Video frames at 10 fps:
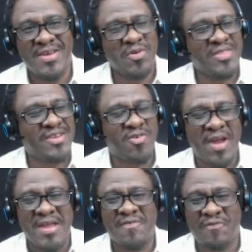with
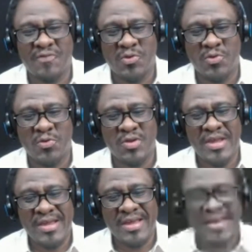great food
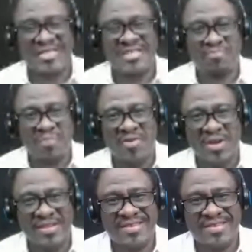and
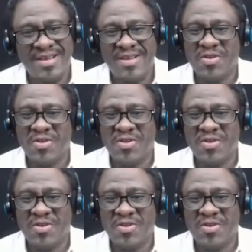spirits.